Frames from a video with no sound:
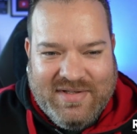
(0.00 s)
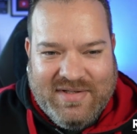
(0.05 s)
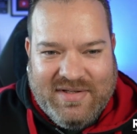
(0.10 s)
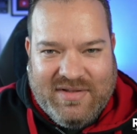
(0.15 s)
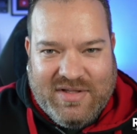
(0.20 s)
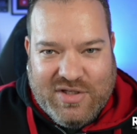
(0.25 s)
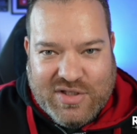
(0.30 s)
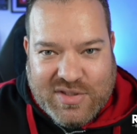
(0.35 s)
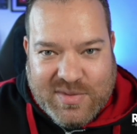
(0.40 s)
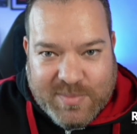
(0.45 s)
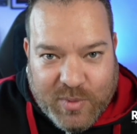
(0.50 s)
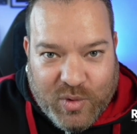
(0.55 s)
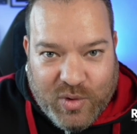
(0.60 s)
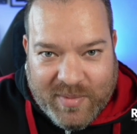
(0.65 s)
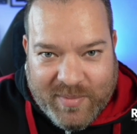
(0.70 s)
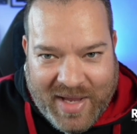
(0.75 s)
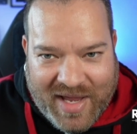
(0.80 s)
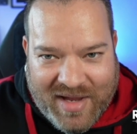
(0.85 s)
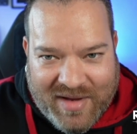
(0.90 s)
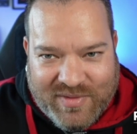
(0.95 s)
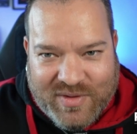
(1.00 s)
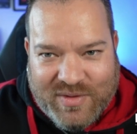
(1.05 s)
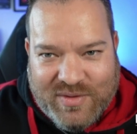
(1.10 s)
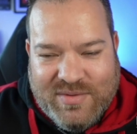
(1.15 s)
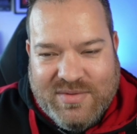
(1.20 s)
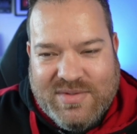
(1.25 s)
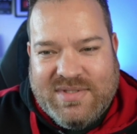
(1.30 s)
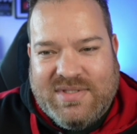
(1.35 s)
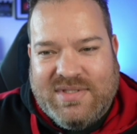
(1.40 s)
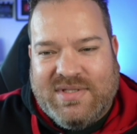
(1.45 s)
the small amount of
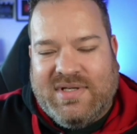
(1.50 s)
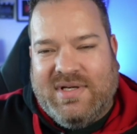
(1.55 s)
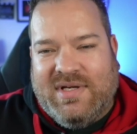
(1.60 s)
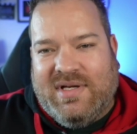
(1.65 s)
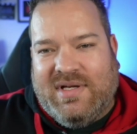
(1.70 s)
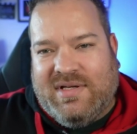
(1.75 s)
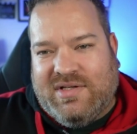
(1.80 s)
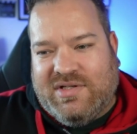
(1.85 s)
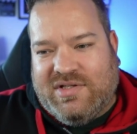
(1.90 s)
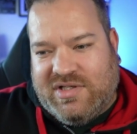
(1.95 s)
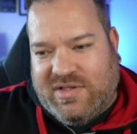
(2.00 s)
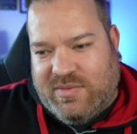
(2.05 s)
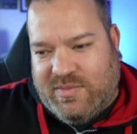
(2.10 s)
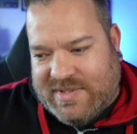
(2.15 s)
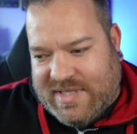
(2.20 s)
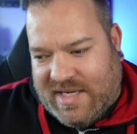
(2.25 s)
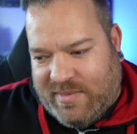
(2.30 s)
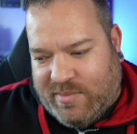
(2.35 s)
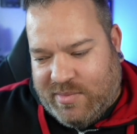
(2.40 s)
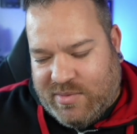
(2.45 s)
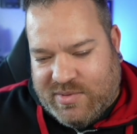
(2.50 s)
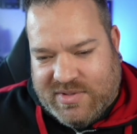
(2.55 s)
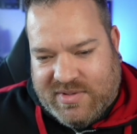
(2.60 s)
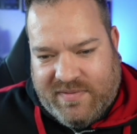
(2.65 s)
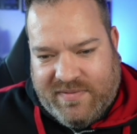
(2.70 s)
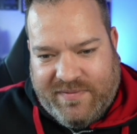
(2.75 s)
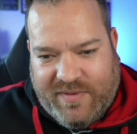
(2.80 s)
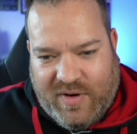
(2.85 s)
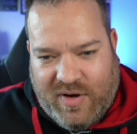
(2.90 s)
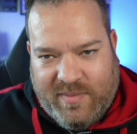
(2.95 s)
views, she was able to
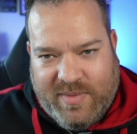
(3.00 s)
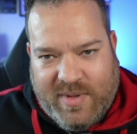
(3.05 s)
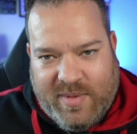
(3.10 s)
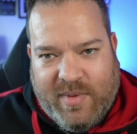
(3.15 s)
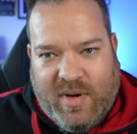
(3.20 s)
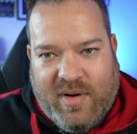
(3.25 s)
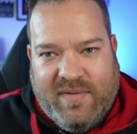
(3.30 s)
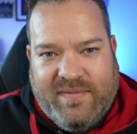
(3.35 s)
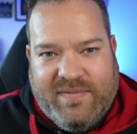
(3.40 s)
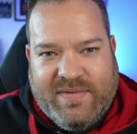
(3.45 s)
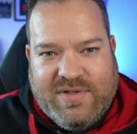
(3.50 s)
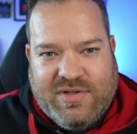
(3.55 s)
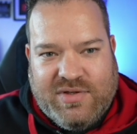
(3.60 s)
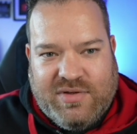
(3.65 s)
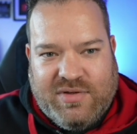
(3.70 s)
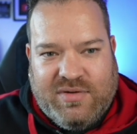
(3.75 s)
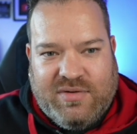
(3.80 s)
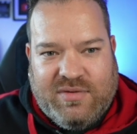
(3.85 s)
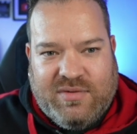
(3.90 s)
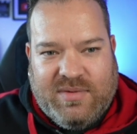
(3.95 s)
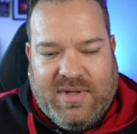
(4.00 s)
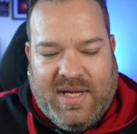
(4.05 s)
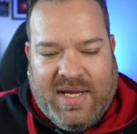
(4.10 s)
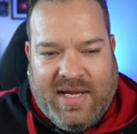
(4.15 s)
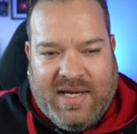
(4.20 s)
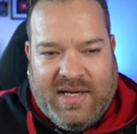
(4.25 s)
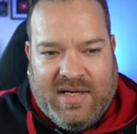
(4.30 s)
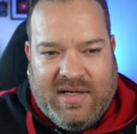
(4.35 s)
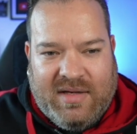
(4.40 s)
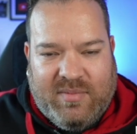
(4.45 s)
farm them off to
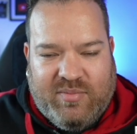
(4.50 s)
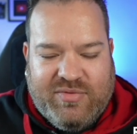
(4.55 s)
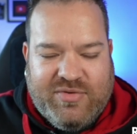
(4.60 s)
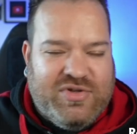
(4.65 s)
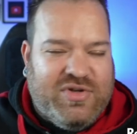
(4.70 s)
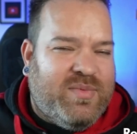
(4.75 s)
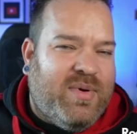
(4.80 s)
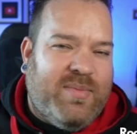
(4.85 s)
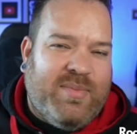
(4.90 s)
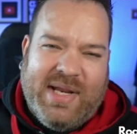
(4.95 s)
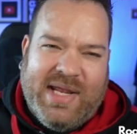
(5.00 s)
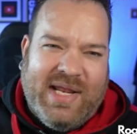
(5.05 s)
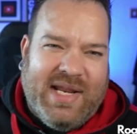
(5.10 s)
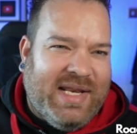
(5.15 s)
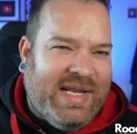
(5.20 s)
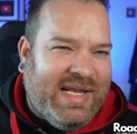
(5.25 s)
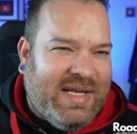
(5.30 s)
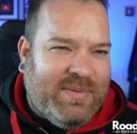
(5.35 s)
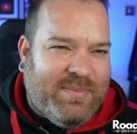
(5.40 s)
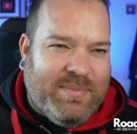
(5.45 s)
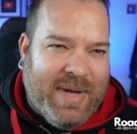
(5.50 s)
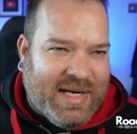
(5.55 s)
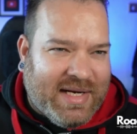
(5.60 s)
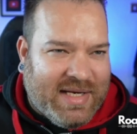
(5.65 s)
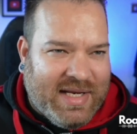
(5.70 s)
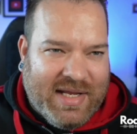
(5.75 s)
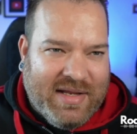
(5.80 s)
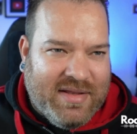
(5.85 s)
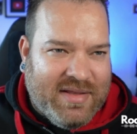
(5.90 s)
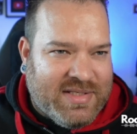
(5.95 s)
presumably a lead
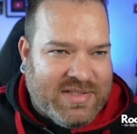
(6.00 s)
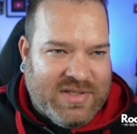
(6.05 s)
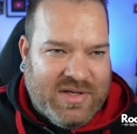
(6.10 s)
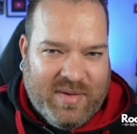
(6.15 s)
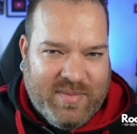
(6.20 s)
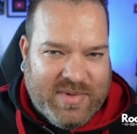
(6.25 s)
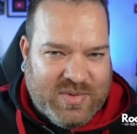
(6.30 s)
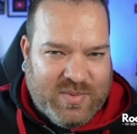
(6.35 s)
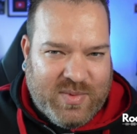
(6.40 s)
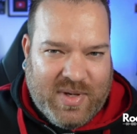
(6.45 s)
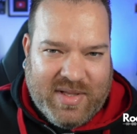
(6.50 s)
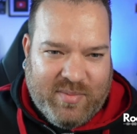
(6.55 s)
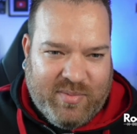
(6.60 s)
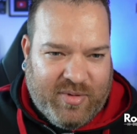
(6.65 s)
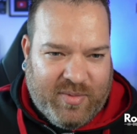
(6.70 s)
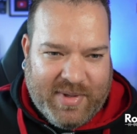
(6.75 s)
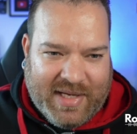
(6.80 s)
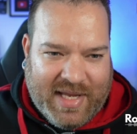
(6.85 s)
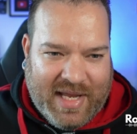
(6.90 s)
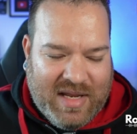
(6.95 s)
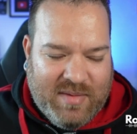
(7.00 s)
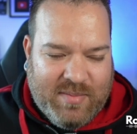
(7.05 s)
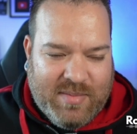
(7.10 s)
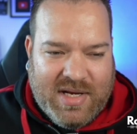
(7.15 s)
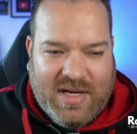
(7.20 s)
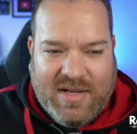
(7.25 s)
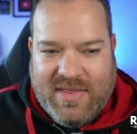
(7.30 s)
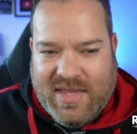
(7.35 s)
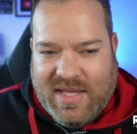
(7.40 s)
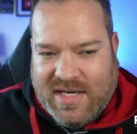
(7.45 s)
magnet at the time, is where they probably came
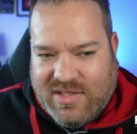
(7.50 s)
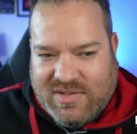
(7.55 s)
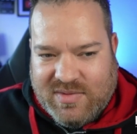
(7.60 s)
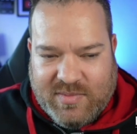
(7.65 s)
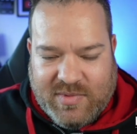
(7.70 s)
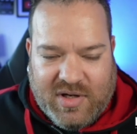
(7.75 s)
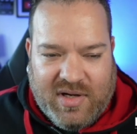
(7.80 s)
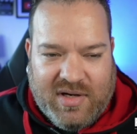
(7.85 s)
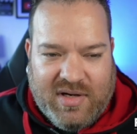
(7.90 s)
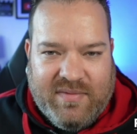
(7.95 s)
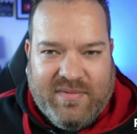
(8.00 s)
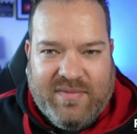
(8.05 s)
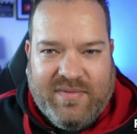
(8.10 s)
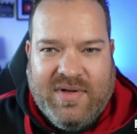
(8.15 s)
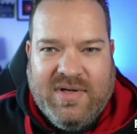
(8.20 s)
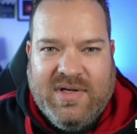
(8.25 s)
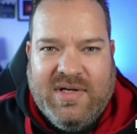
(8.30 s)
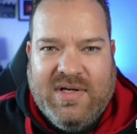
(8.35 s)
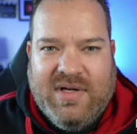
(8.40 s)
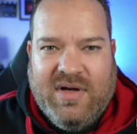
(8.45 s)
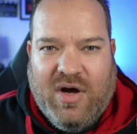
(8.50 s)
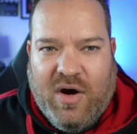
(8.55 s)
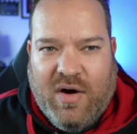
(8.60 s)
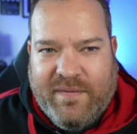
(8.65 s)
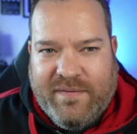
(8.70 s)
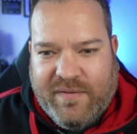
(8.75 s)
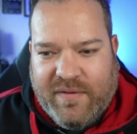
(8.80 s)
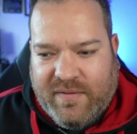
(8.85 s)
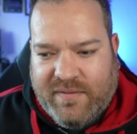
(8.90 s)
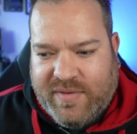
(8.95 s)
in, and then some kind of
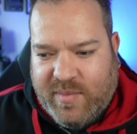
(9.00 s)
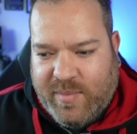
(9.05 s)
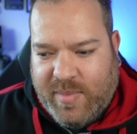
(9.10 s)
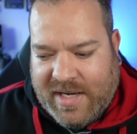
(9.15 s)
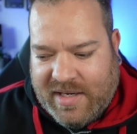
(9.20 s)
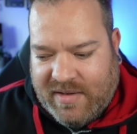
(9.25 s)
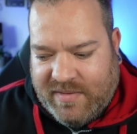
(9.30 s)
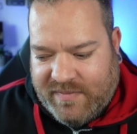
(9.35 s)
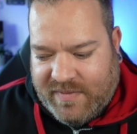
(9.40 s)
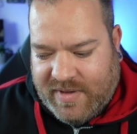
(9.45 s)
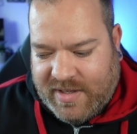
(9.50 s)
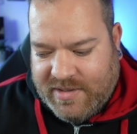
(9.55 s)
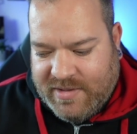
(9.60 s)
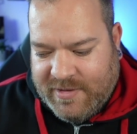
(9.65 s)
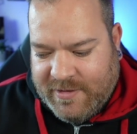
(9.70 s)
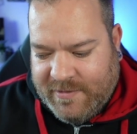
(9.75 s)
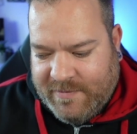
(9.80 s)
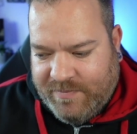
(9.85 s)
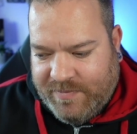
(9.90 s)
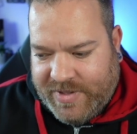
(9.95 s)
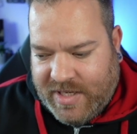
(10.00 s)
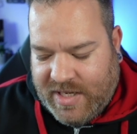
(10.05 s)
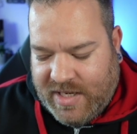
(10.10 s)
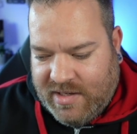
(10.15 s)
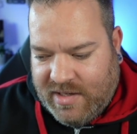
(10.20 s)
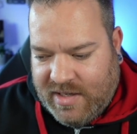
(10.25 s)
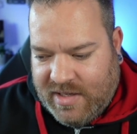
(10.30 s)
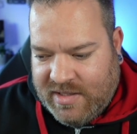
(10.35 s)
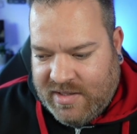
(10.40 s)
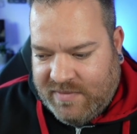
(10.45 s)
offer off the back of it.
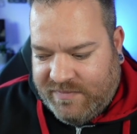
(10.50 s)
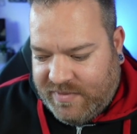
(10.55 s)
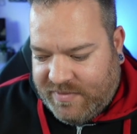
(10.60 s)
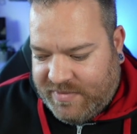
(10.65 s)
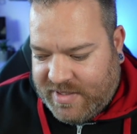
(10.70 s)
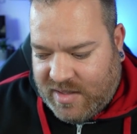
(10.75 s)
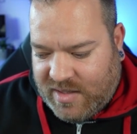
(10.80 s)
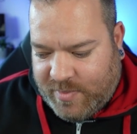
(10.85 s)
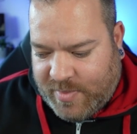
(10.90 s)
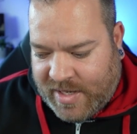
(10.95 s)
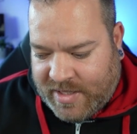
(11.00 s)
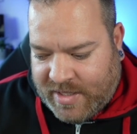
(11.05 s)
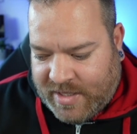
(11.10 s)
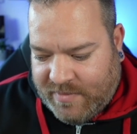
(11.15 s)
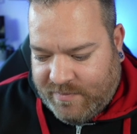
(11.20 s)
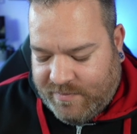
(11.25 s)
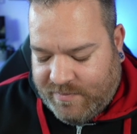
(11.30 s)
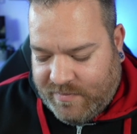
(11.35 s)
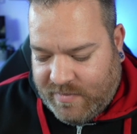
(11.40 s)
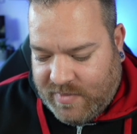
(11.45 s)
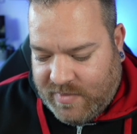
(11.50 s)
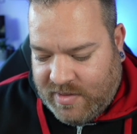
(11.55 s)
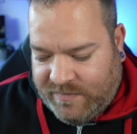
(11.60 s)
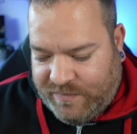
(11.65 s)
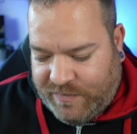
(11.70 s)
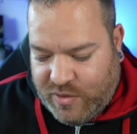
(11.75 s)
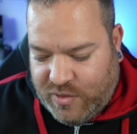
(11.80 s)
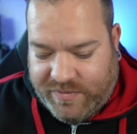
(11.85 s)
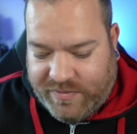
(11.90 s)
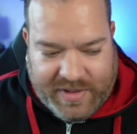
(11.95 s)
And if you think about it,
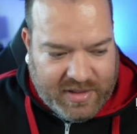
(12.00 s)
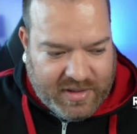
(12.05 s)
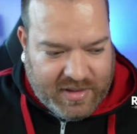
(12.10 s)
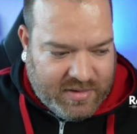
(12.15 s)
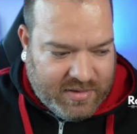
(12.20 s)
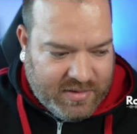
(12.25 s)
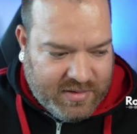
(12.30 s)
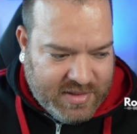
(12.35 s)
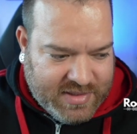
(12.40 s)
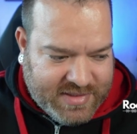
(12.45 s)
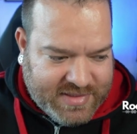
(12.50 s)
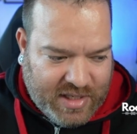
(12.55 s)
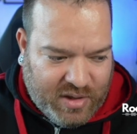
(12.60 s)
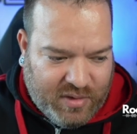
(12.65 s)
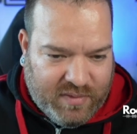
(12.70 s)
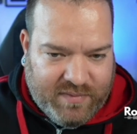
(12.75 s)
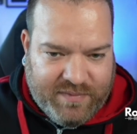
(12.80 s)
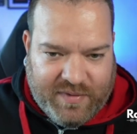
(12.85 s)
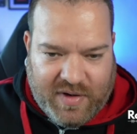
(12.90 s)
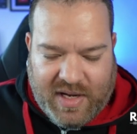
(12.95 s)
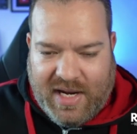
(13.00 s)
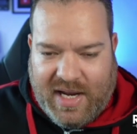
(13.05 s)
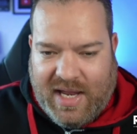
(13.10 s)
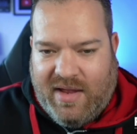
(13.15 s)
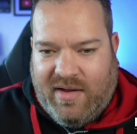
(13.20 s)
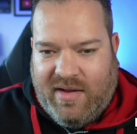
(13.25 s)
if you think yourself, like